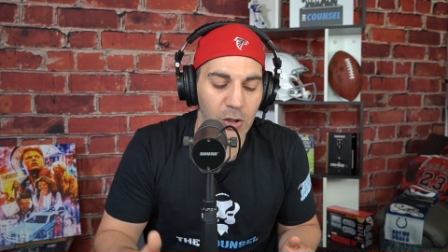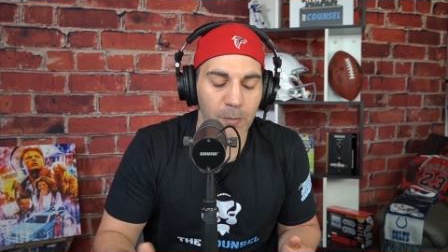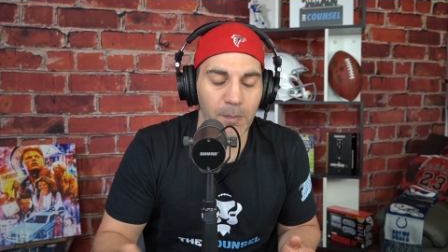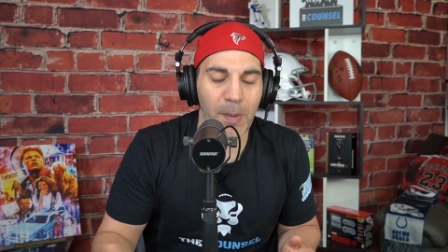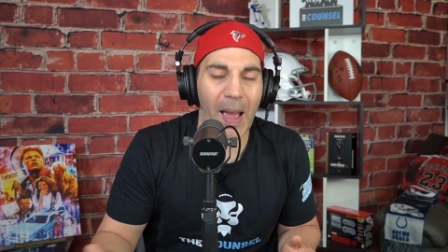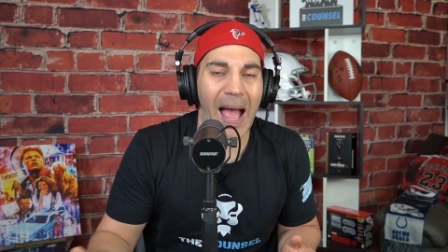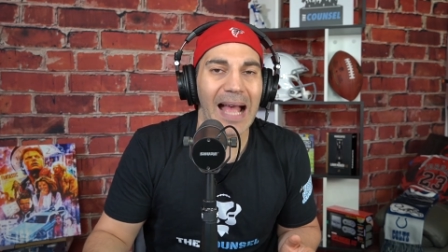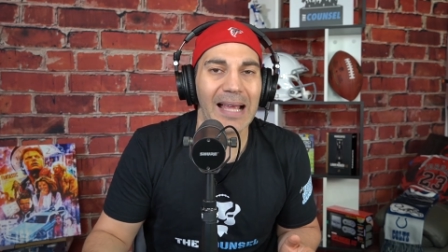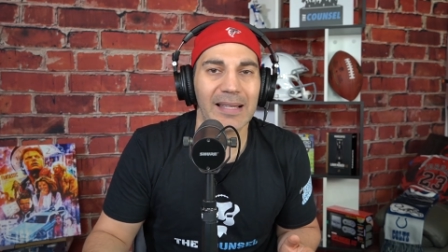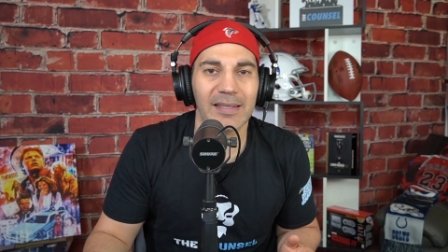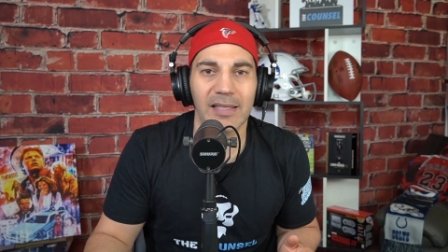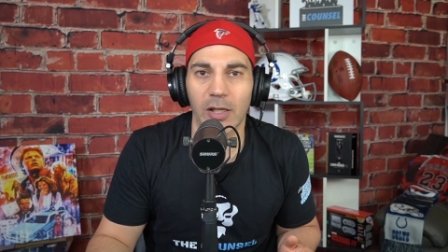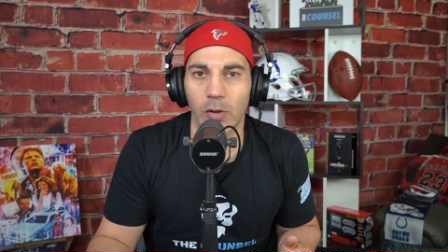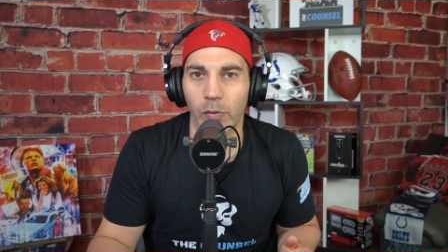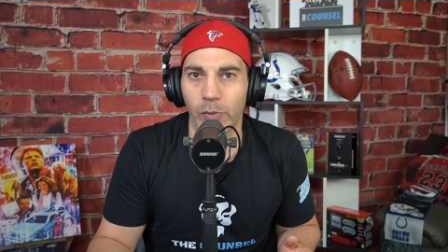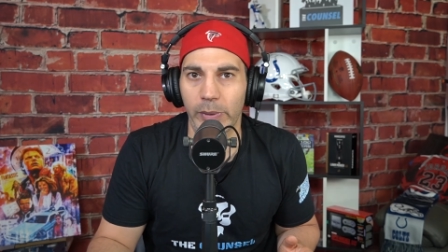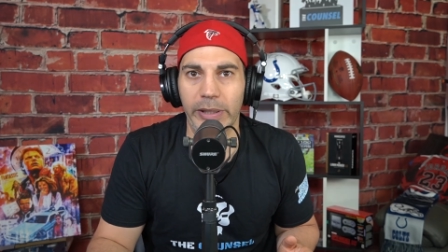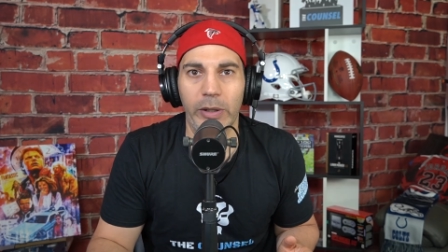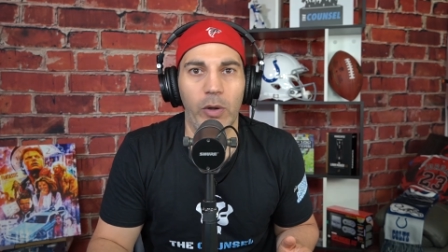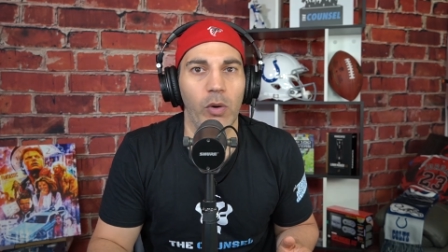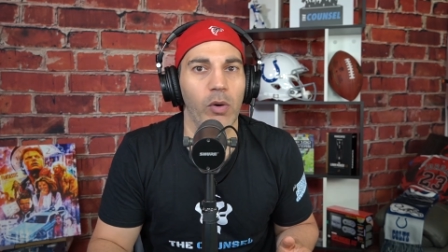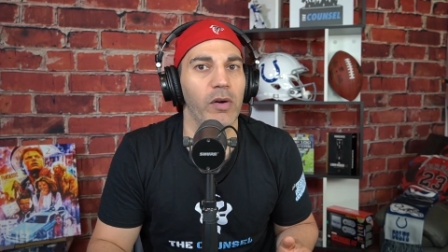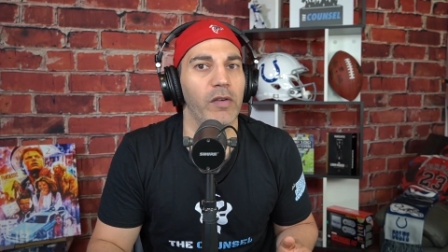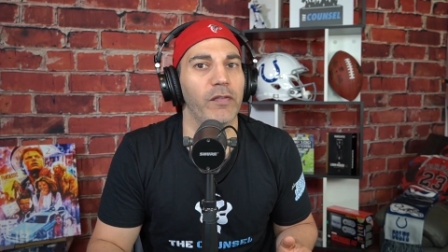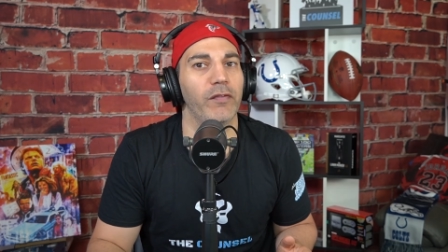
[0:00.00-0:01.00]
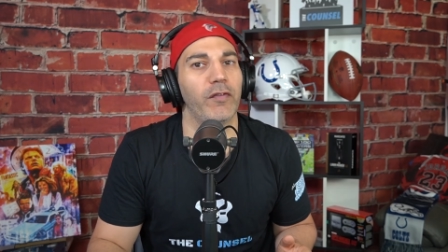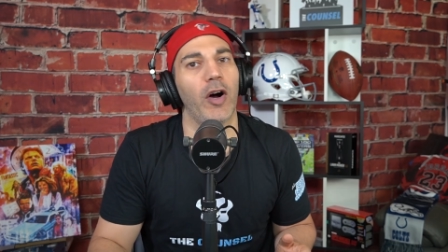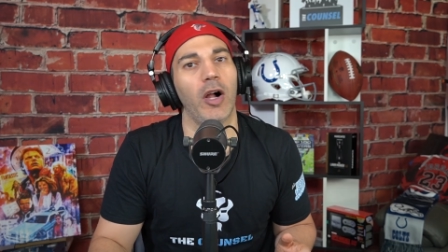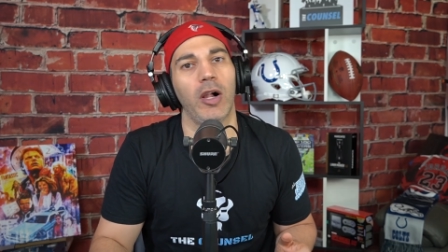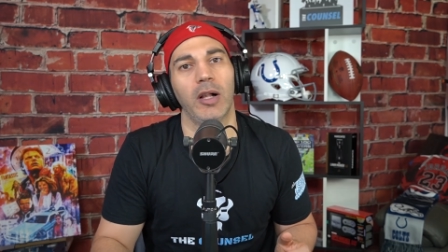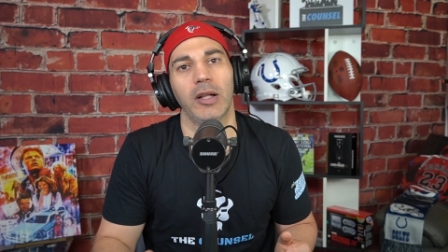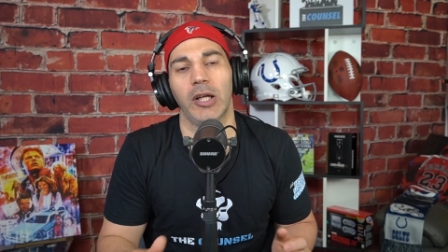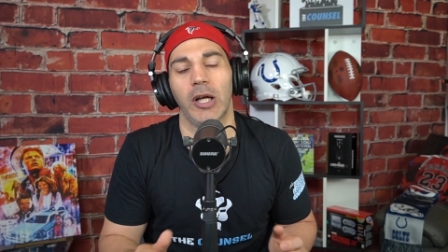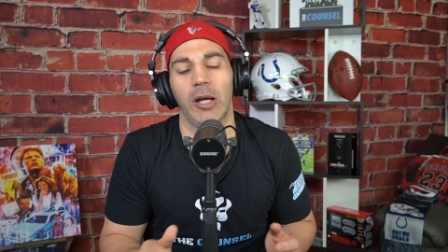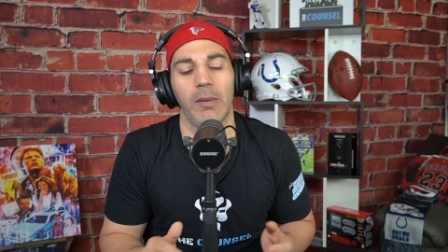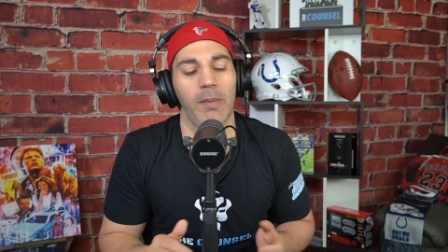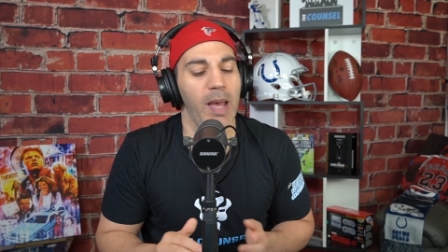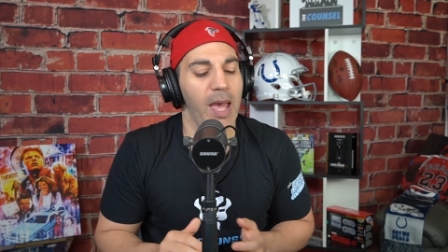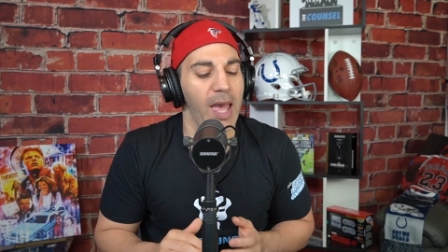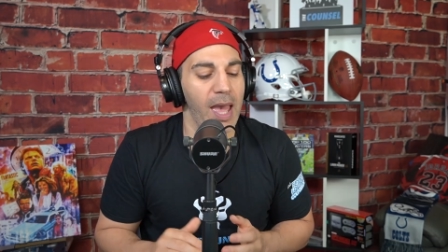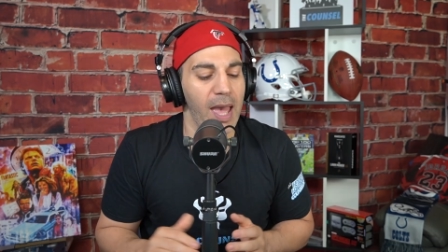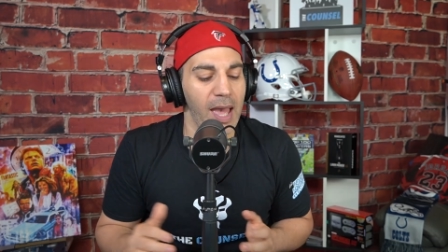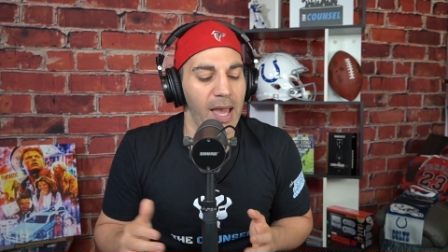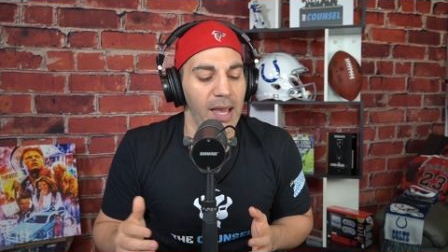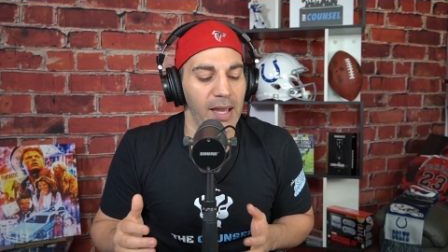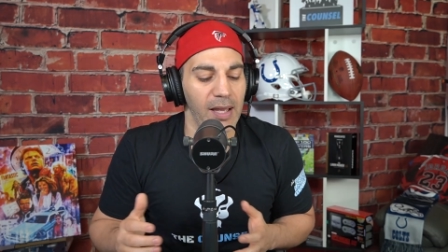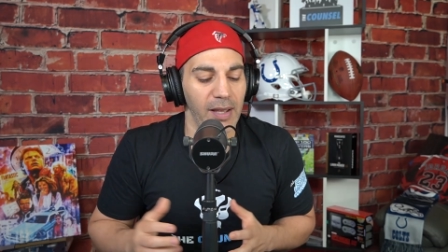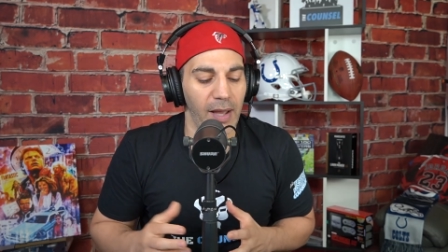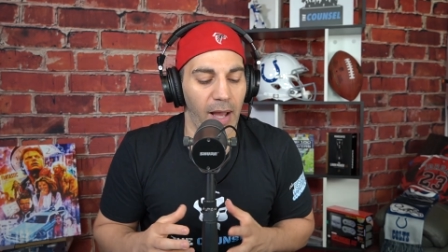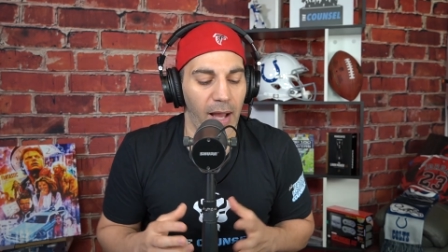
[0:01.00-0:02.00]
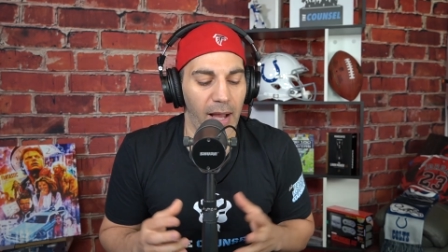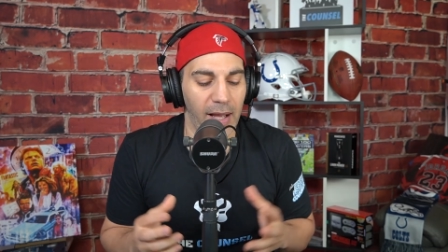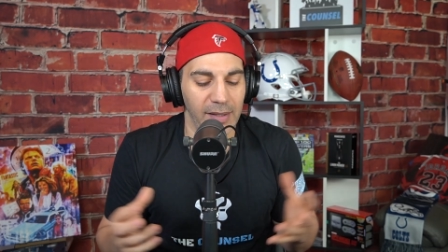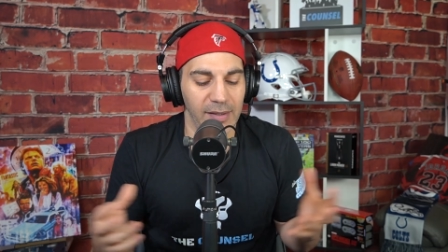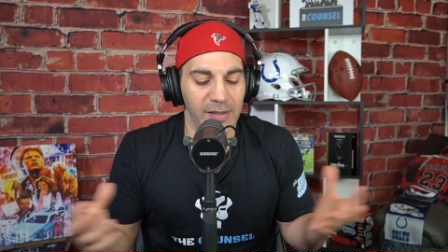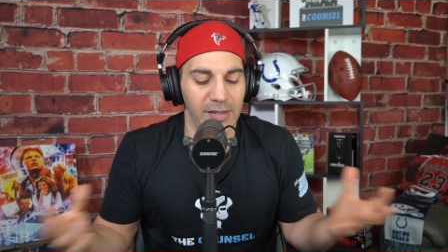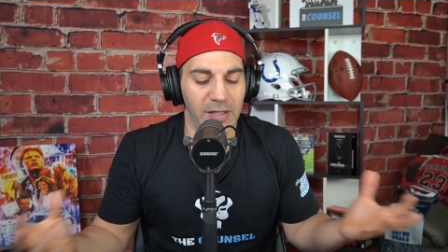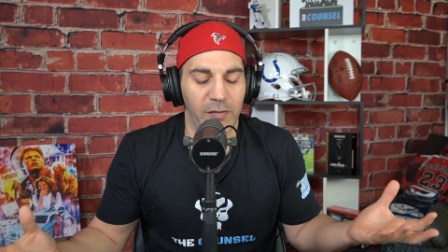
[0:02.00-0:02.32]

You're passing Reagor Fulgham uh,